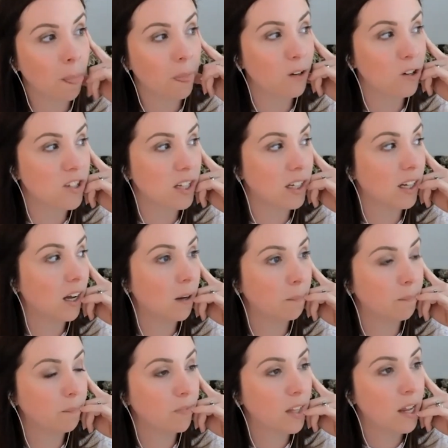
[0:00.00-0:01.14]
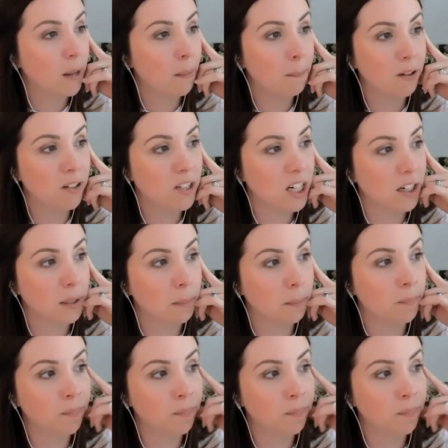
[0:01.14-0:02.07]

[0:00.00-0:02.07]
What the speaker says: there's a military